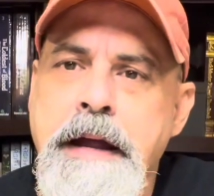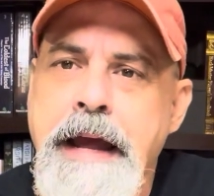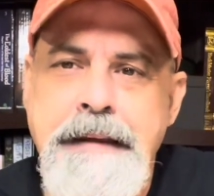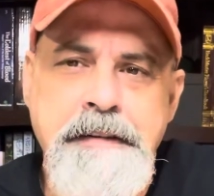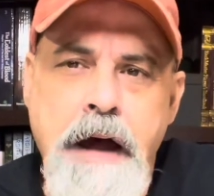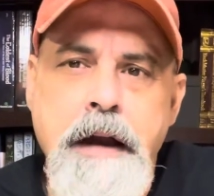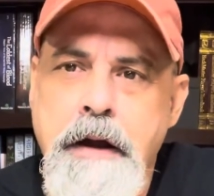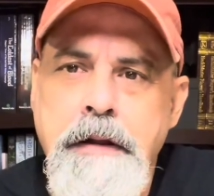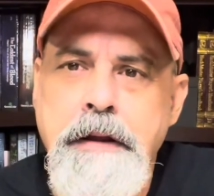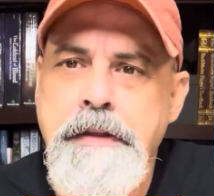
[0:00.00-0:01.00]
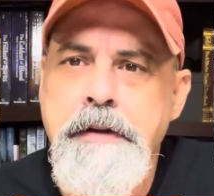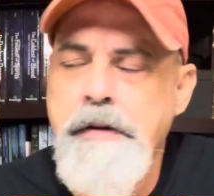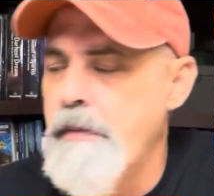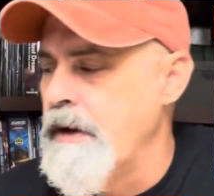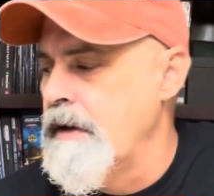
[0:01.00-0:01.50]
it's not Call of
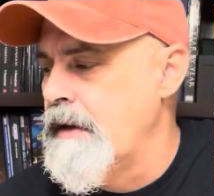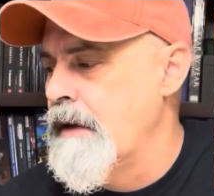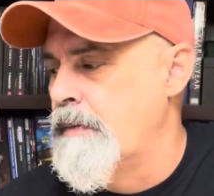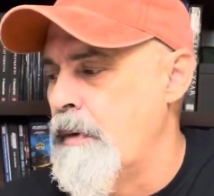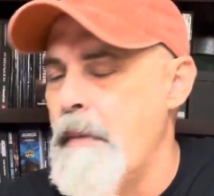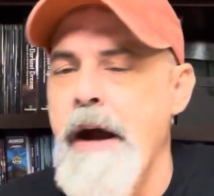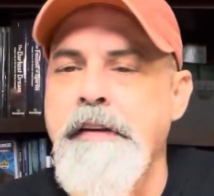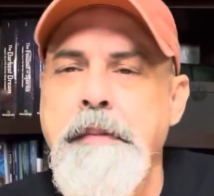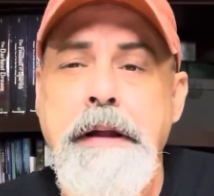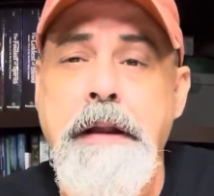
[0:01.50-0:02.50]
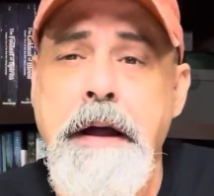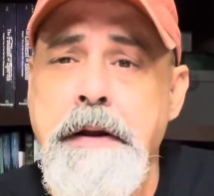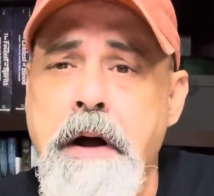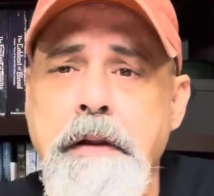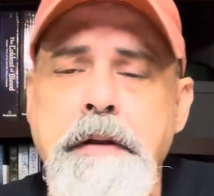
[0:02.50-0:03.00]
Cthulhu, but it reminds me a lot
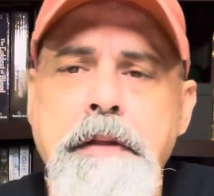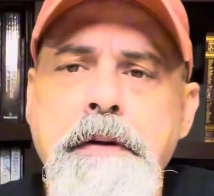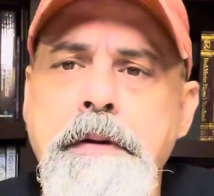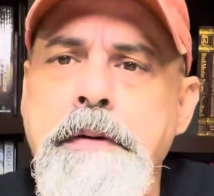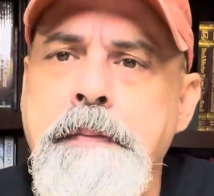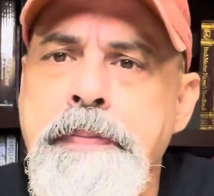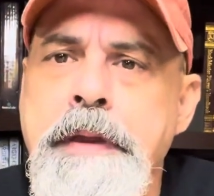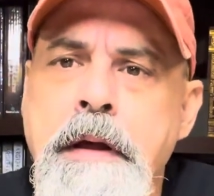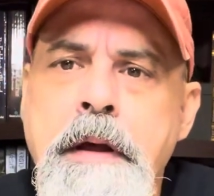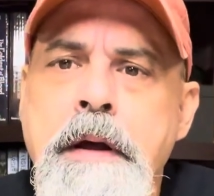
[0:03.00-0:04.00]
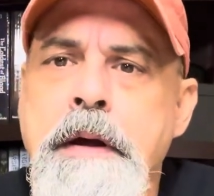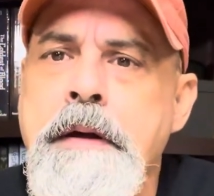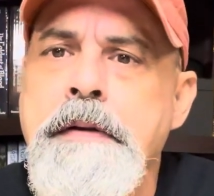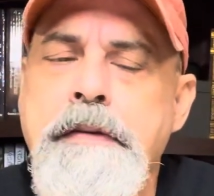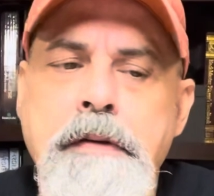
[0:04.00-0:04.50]
of Call of Cthulhu.
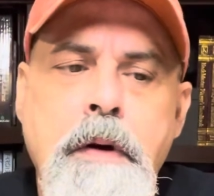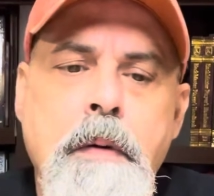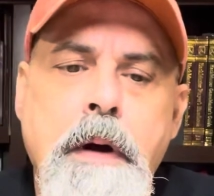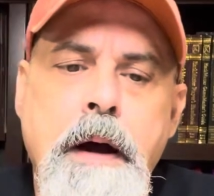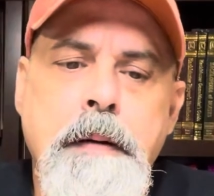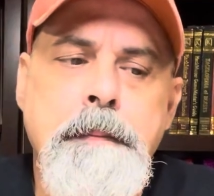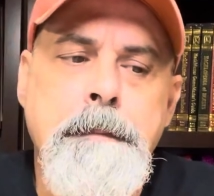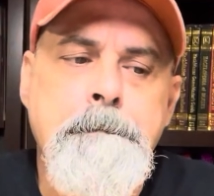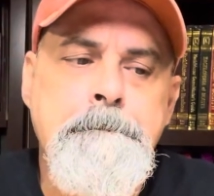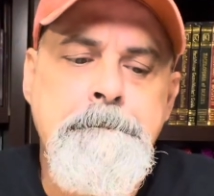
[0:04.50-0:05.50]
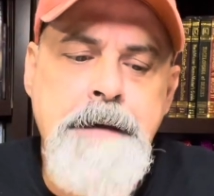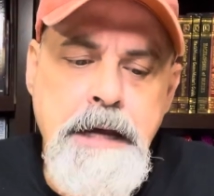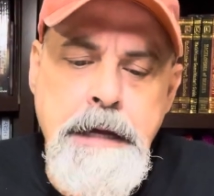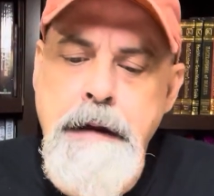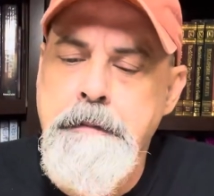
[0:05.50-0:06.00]
So
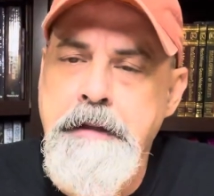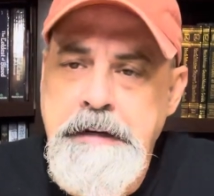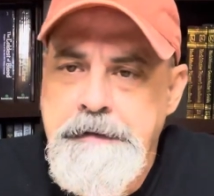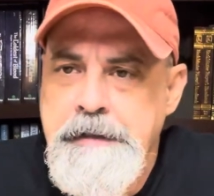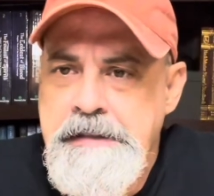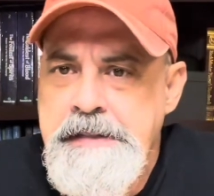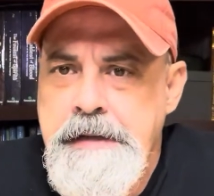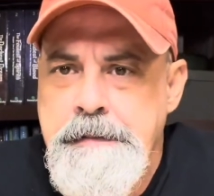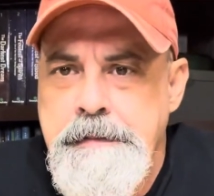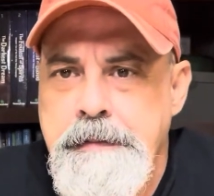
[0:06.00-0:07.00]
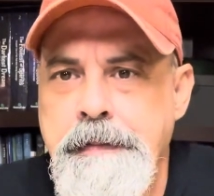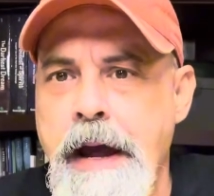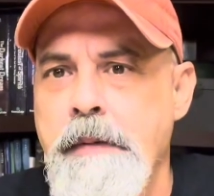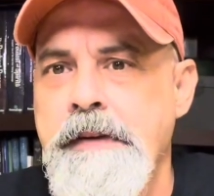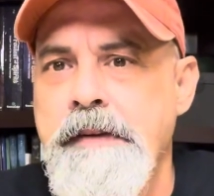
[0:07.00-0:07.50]
yeah, thanks for listening.
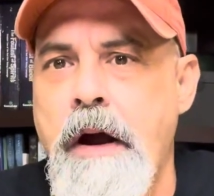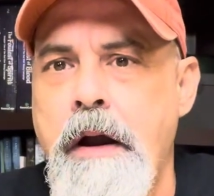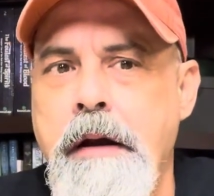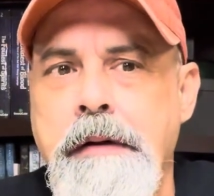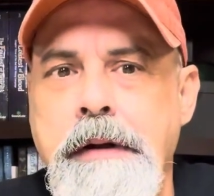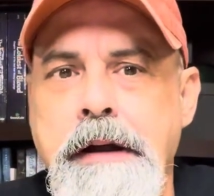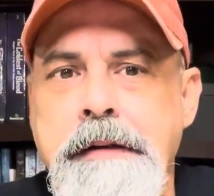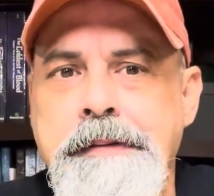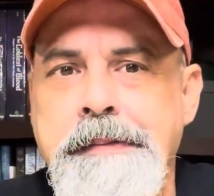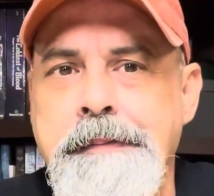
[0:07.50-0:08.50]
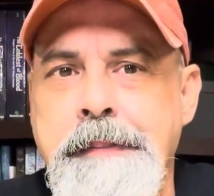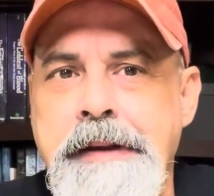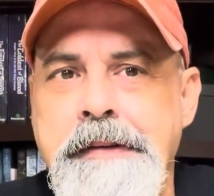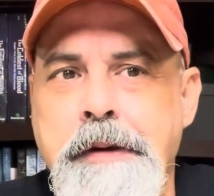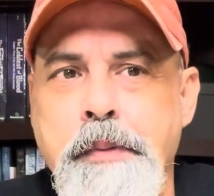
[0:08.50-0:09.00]
That was our
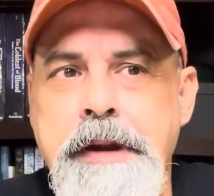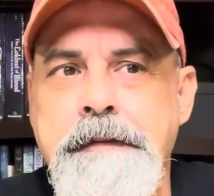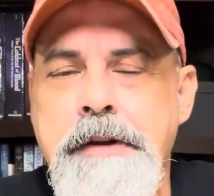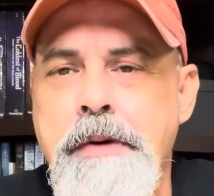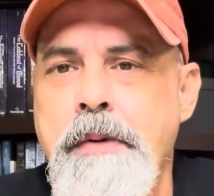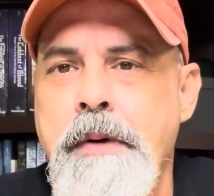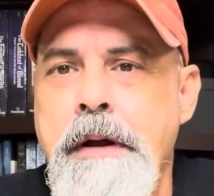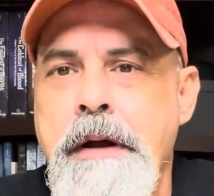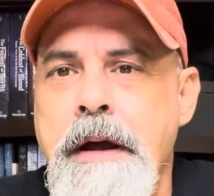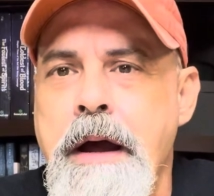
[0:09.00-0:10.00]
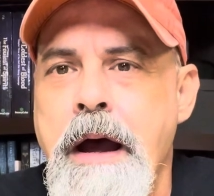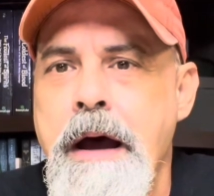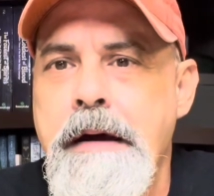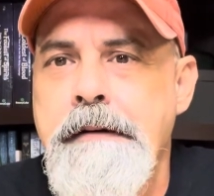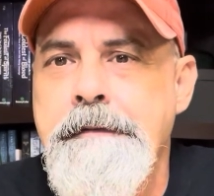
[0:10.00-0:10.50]
basic review
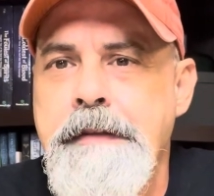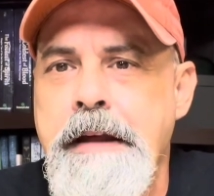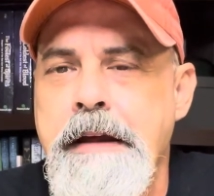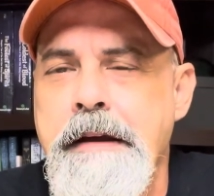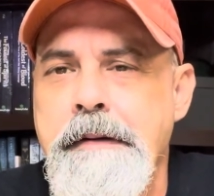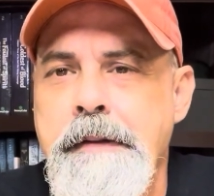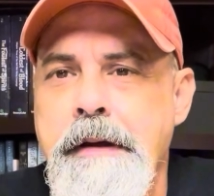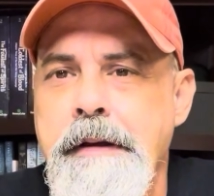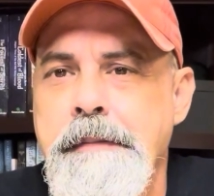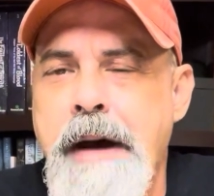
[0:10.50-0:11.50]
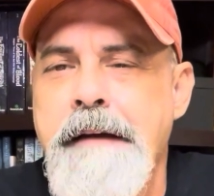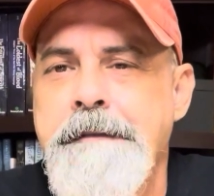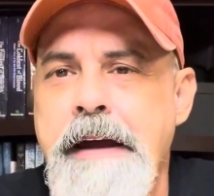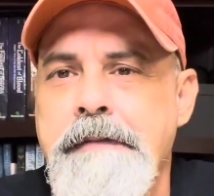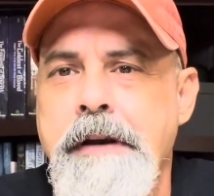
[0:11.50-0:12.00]
of my
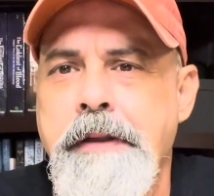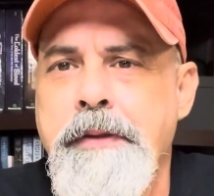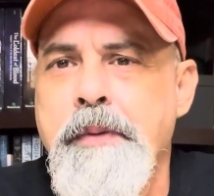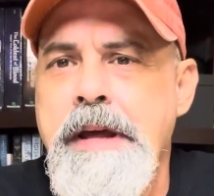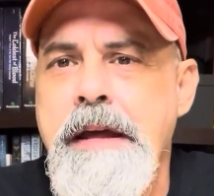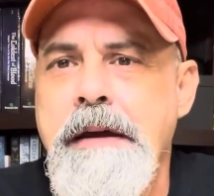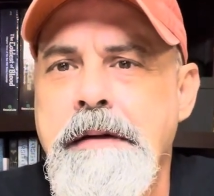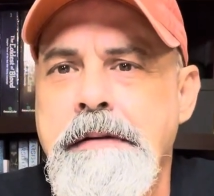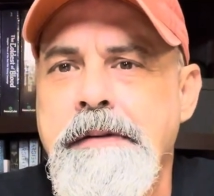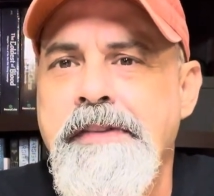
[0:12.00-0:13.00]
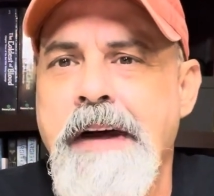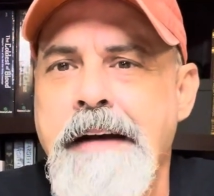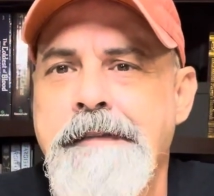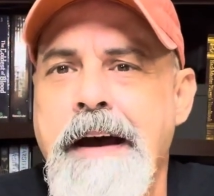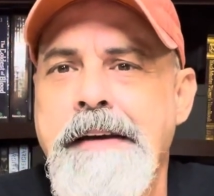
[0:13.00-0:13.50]
favorite 3
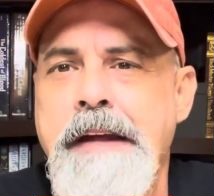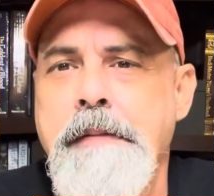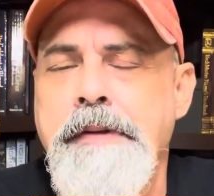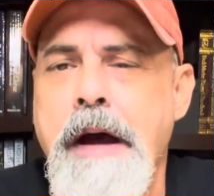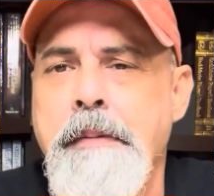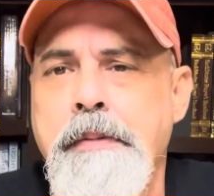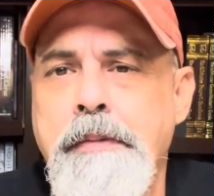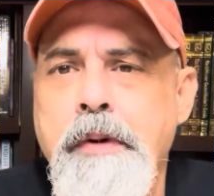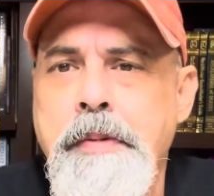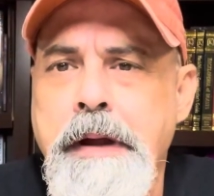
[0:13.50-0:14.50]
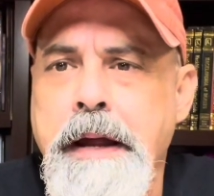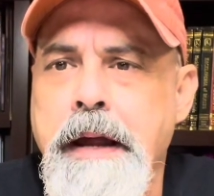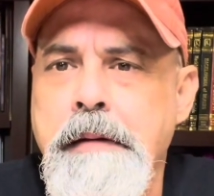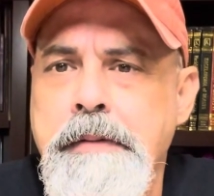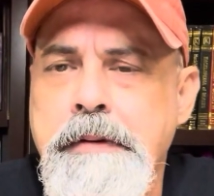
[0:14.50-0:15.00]
sci-fi tabletop role-playing
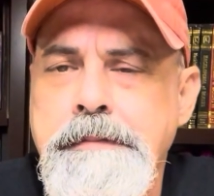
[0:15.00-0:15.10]
games.